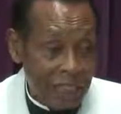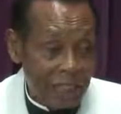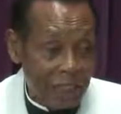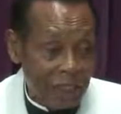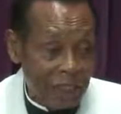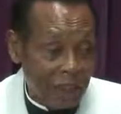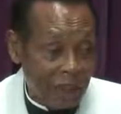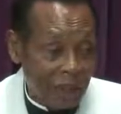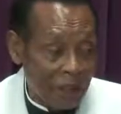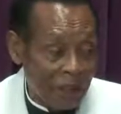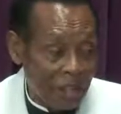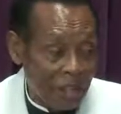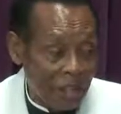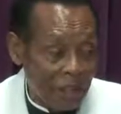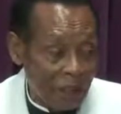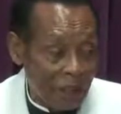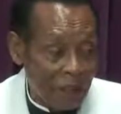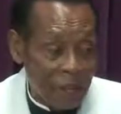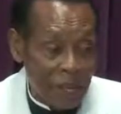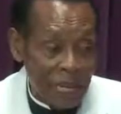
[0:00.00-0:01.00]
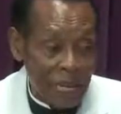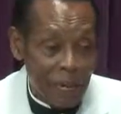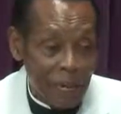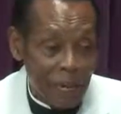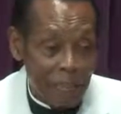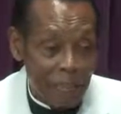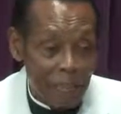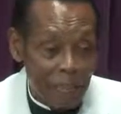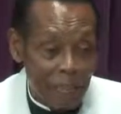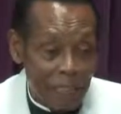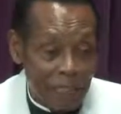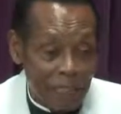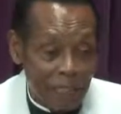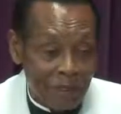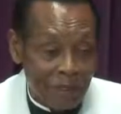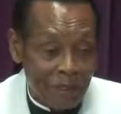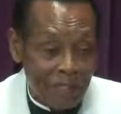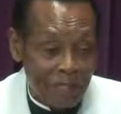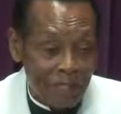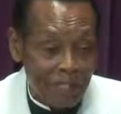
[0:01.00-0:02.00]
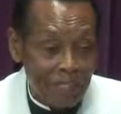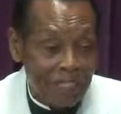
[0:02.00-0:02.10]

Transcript: a song. Me, I'm not in bathroom.